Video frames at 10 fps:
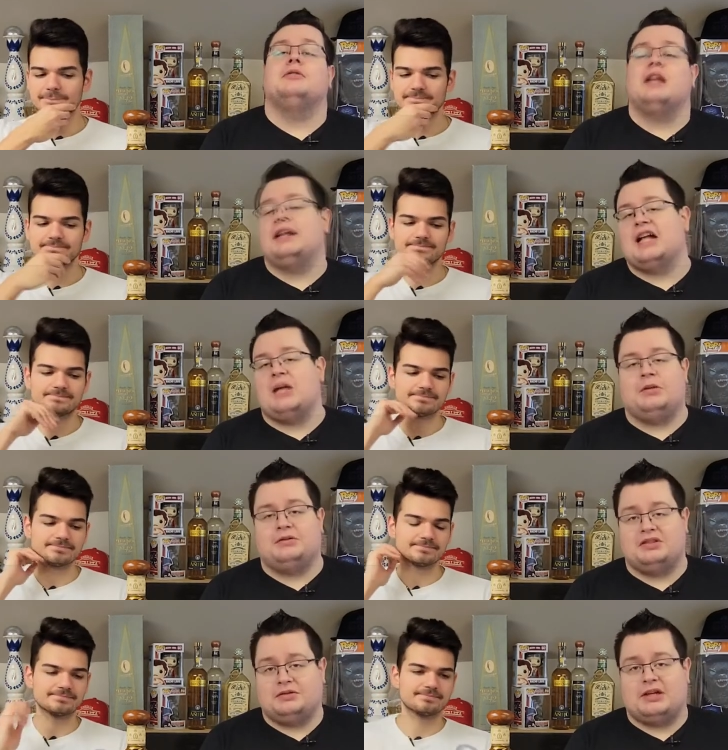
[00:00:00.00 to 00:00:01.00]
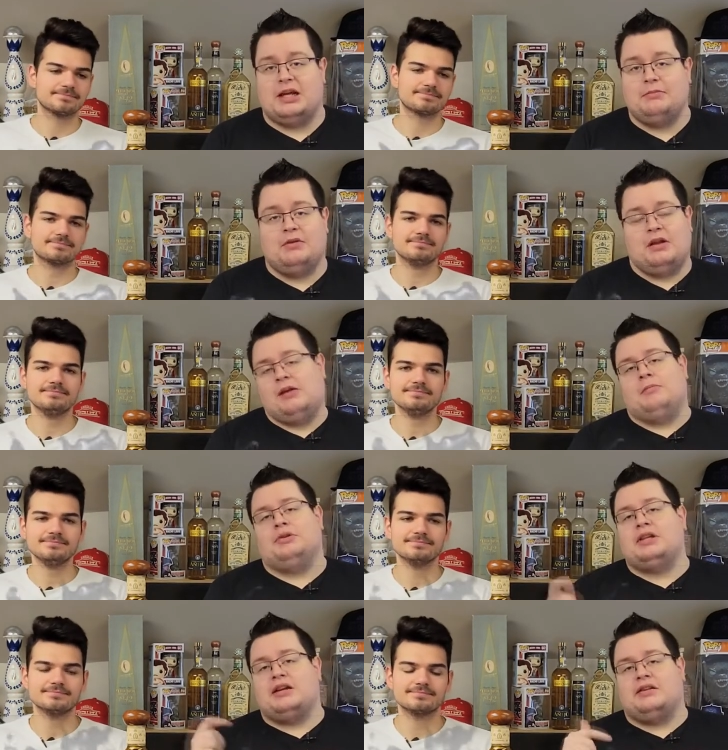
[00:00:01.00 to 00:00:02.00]
Speaker 1: to comment, and subscribe.
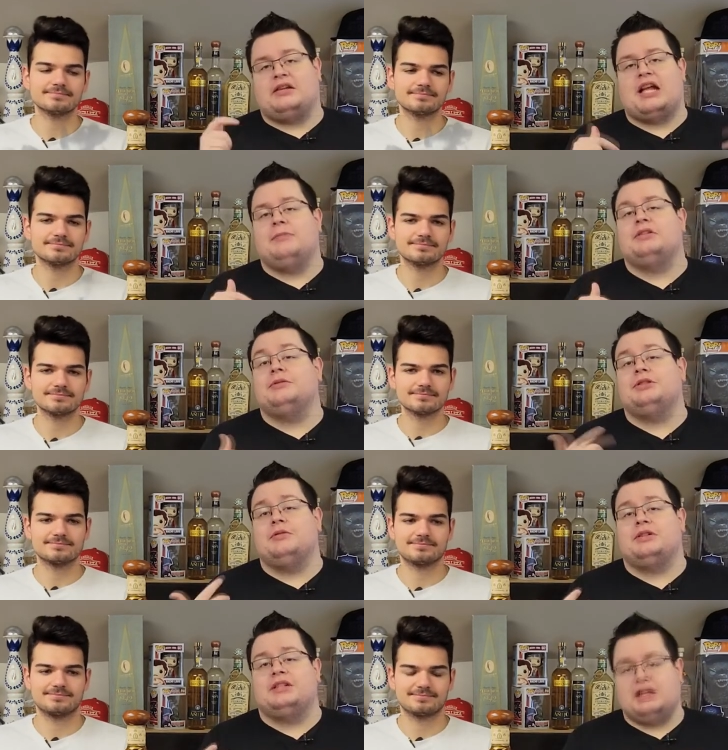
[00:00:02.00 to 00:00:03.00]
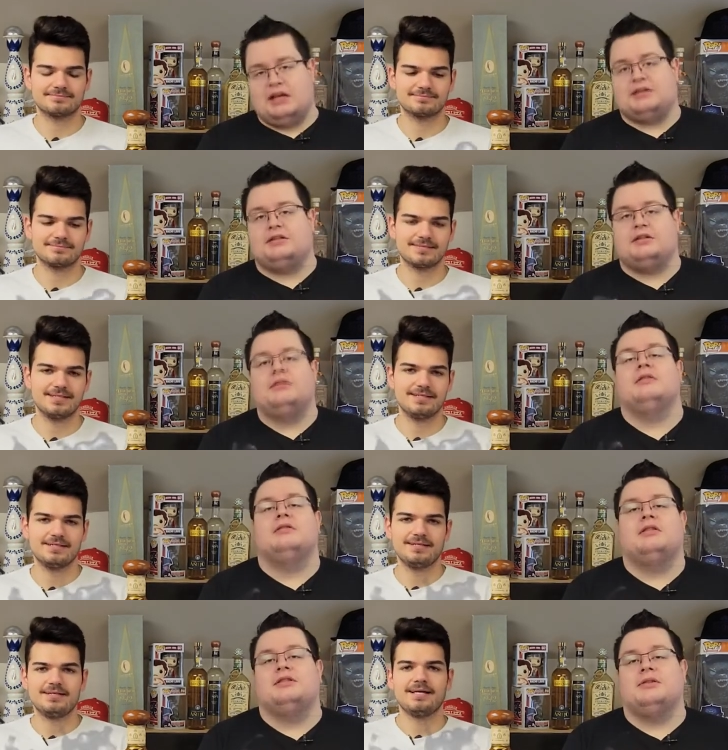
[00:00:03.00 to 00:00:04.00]
Put down in the comments what you want to see next.
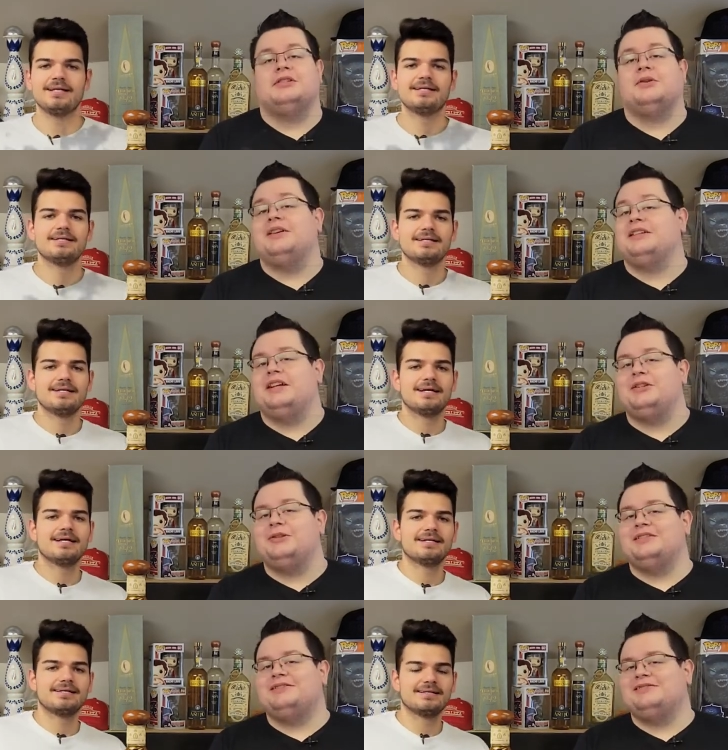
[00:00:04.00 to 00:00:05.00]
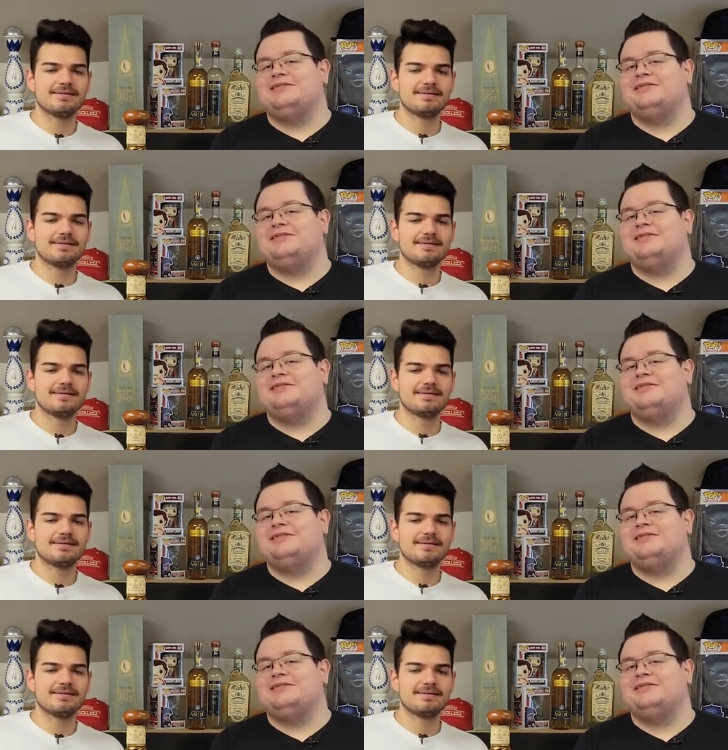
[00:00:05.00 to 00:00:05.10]
So let's go ahead and get into it.